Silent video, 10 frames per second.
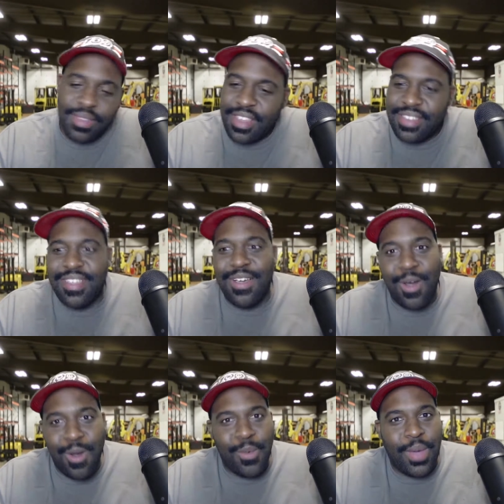Yes,
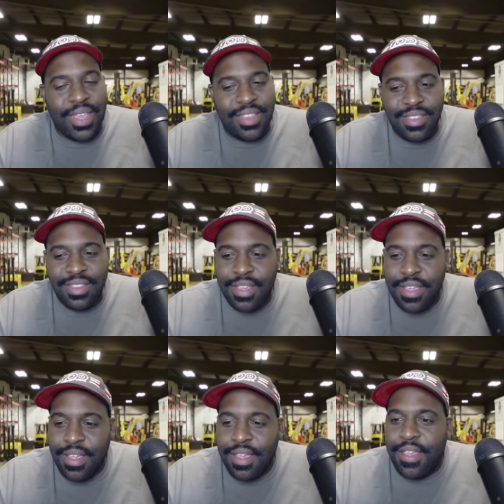always.
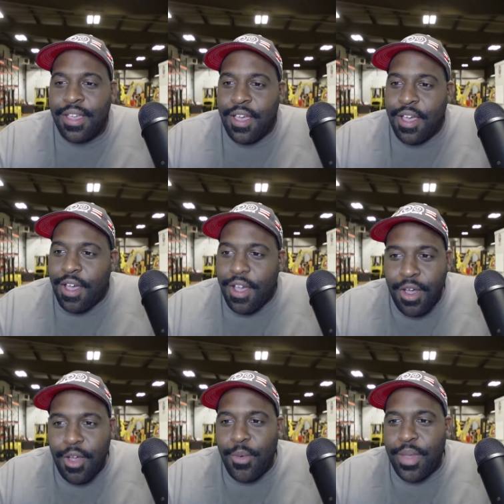
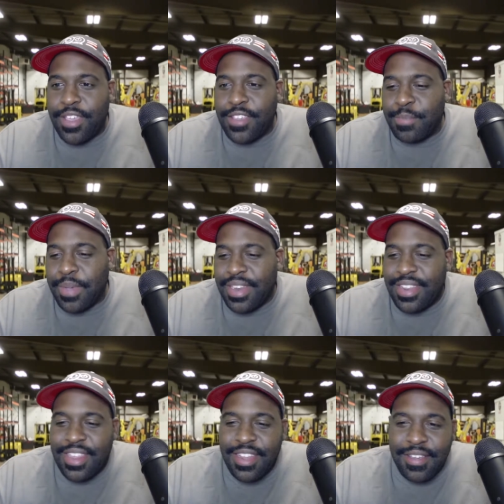Always, but
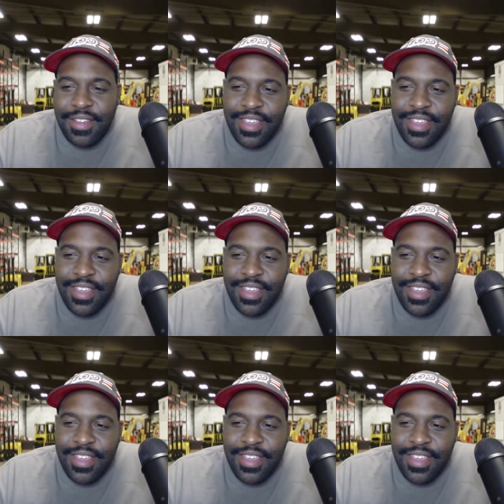you know,